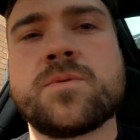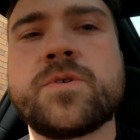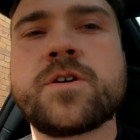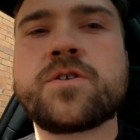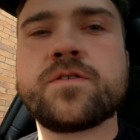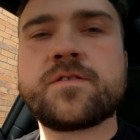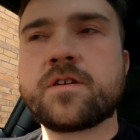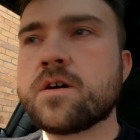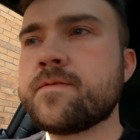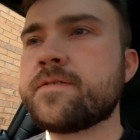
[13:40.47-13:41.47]
And we are good
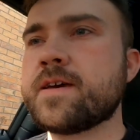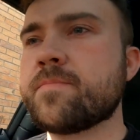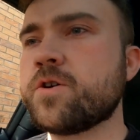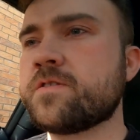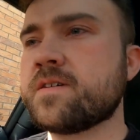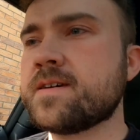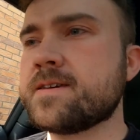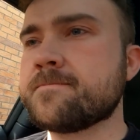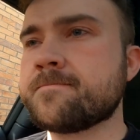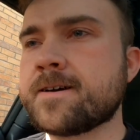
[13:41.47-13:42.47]
to go for the
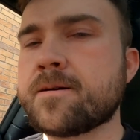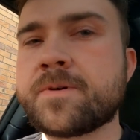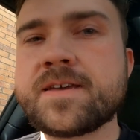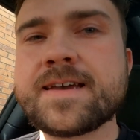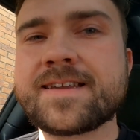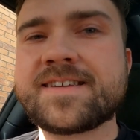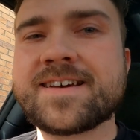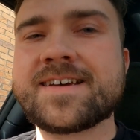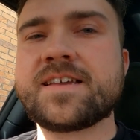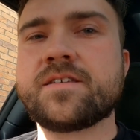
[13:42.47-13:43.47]
MOT. Happy
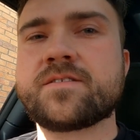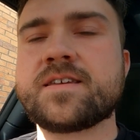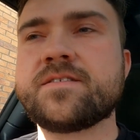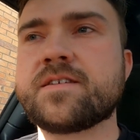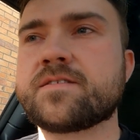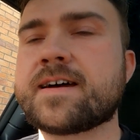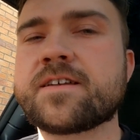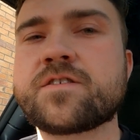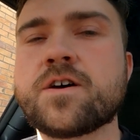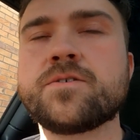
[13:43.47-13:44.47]
days, easy as
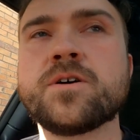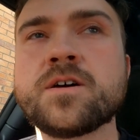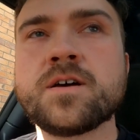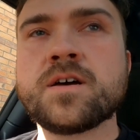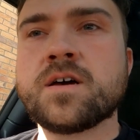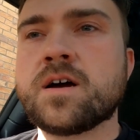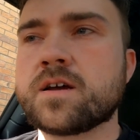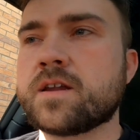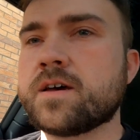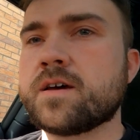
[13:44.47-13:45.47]
that. So
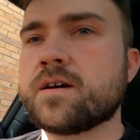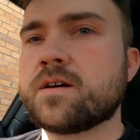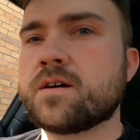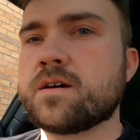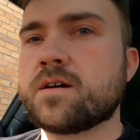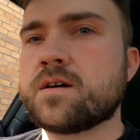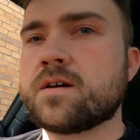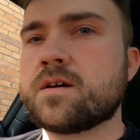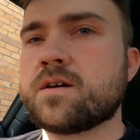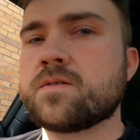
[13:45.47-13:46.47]
I'm gonna
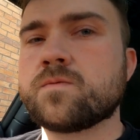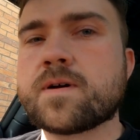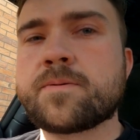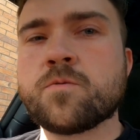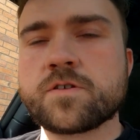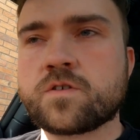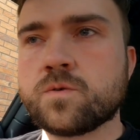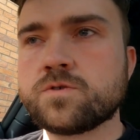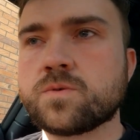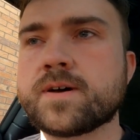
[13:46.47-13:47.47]
wrap all my
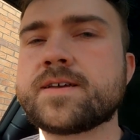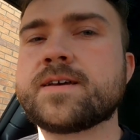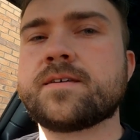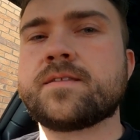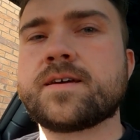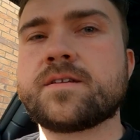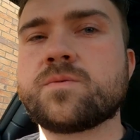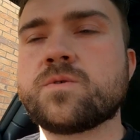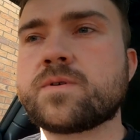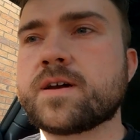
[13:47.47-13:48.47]
tools away, and
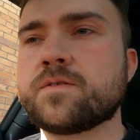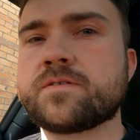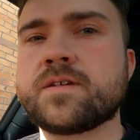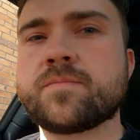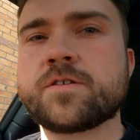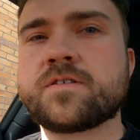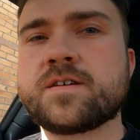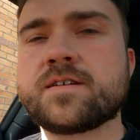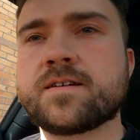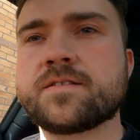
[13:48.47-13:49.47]
then we'll get off to the MOT
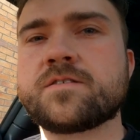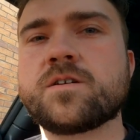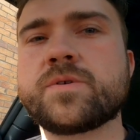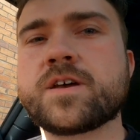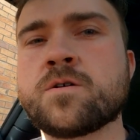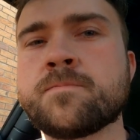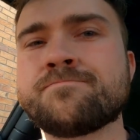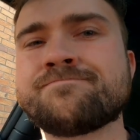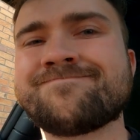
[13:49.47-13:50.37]
and see how we get on.